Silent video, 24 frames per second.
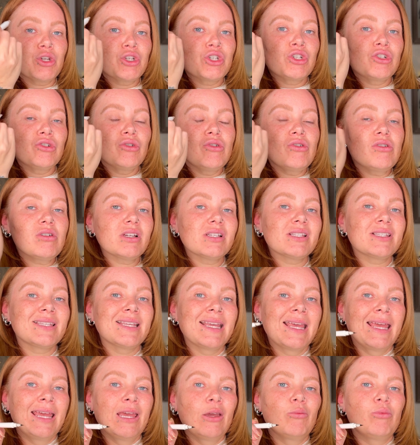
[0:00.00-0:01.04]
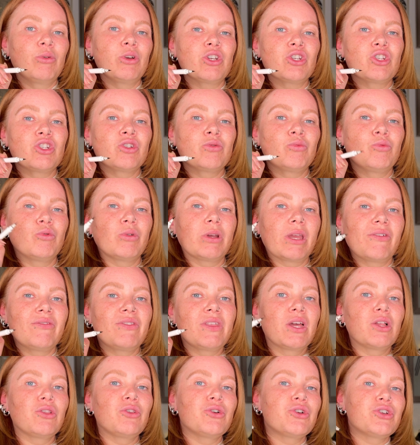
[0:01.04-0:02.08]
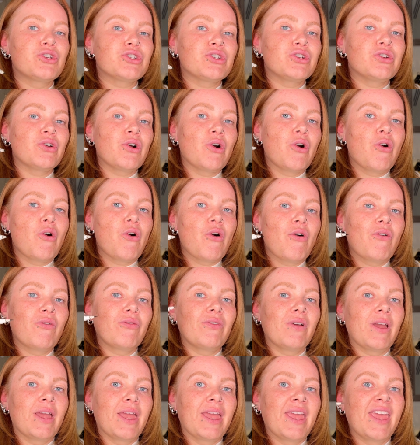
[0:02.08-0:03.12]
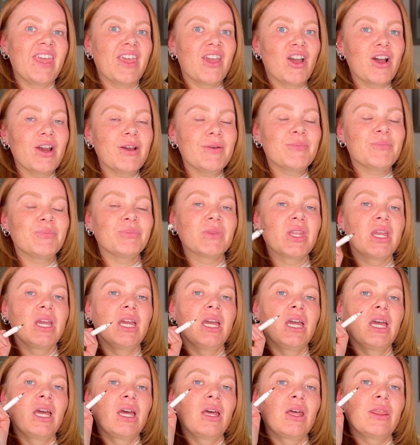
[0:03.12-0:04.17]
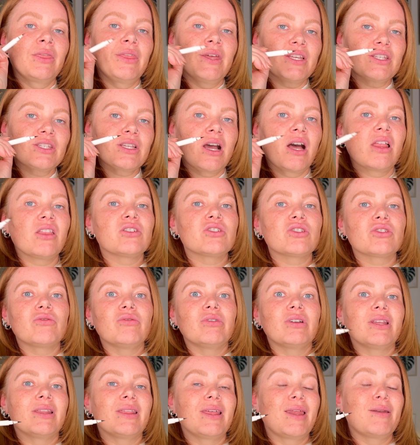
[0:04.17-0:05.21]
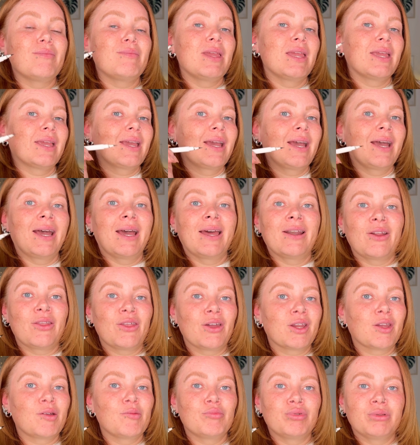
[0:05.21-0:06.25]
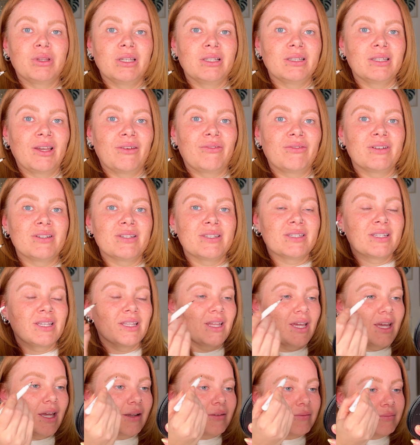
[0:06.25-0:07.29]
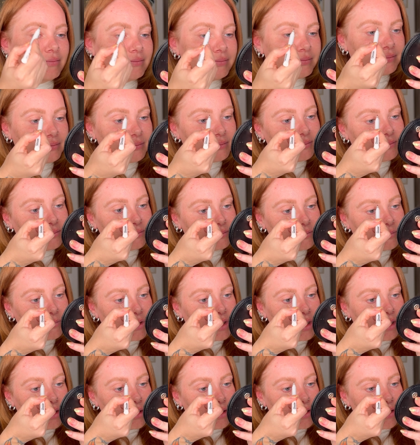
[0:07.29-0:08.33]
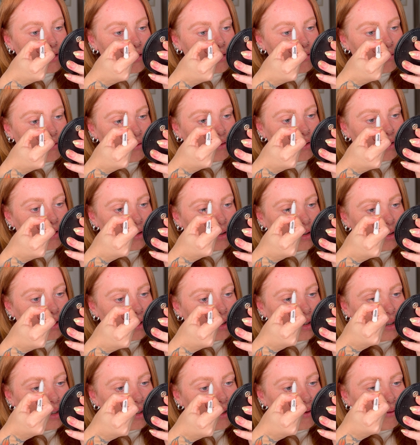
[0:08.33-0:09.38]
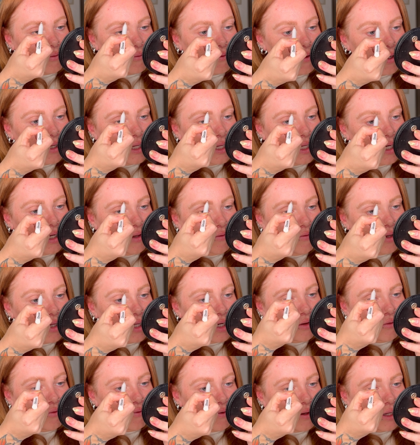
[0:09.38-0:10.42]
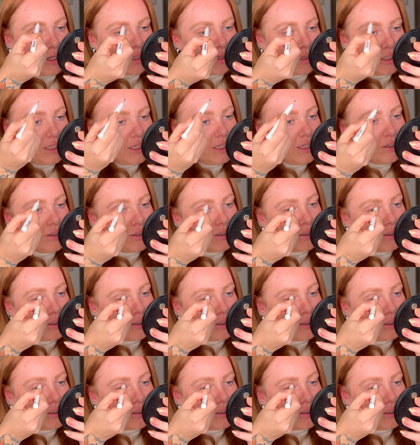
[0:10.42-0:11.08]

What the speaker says: strokes, which will give the illusion of hair. This colour is going to then make another complete difference to that. So very, very finely.